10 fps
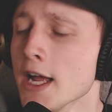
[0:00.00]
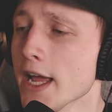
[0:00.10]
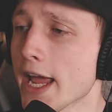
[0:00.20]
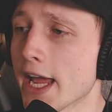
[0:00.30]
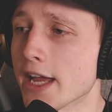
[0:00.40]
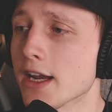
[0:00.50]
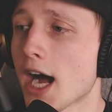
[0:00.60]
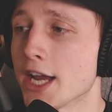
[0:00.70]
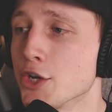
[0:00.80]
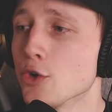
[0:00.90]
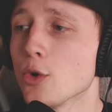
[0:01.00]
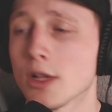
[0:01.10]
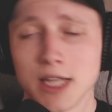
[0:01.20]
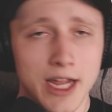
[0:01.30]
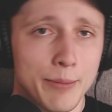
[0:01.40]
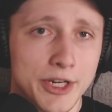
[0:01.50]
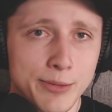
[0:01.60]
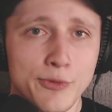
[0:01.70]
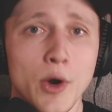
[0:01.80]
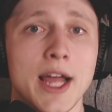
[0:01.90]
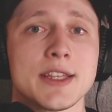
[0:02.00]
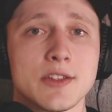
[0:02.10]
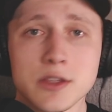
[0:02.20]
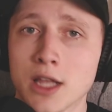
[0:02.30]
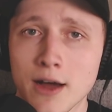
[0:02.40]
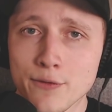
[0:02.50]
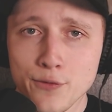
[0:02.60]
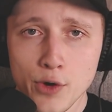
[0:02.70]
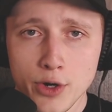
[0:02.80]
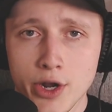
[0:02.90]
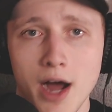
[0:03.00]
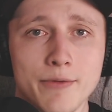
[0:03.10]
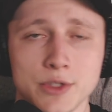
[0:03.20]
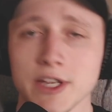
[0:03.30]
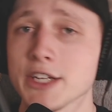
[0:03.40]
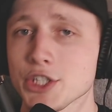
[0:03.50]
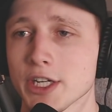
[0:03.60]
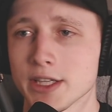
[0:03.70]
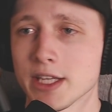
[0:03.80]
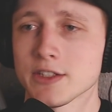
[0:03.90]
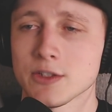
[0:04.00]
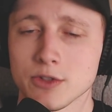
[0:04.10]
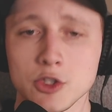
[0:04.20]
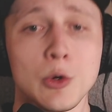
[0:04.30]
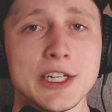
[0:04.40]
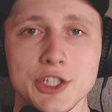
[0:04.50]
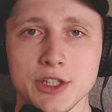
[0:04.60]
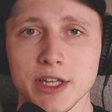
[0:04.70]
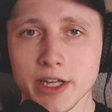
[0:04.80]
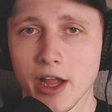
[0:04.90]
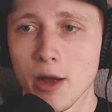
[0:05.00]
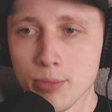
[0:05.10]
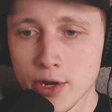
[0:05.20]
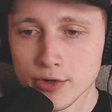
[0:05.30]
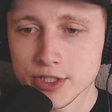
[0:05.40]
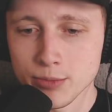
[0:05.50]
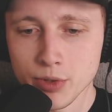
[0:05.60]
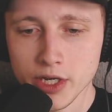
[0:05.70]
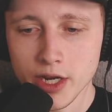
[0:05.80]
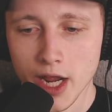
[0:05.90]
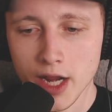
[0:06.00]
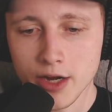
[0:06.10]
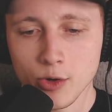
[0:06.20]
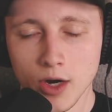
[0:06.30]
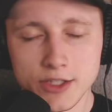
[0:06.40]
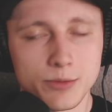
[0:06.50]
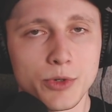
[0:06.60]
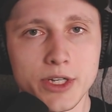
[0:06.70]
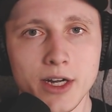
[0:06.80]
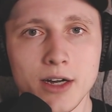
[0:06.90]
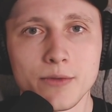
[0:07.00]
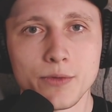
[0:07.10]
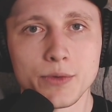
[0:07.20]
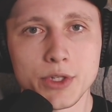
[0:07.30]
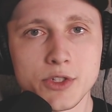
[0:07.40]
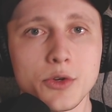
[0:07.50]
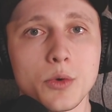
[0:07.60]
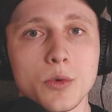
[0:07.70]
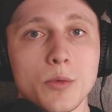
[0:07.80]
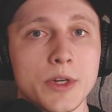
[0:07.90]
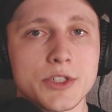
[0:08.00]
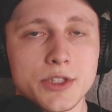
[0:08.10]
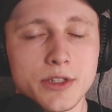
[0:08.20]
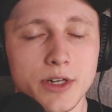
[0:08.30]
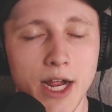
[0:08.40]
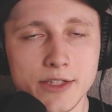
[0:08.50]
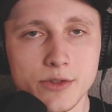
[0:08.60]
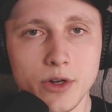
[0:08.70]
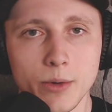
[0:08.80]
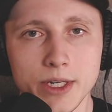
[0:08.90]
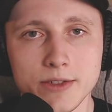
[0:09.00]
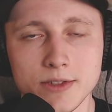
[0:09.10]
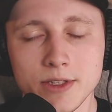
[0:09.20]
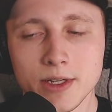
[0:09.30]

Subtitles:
And I knew, like I mentioned before, I had this love for conversation, and this Twitch thing appeared to be a crossbreed of the two, which, as you know, it is.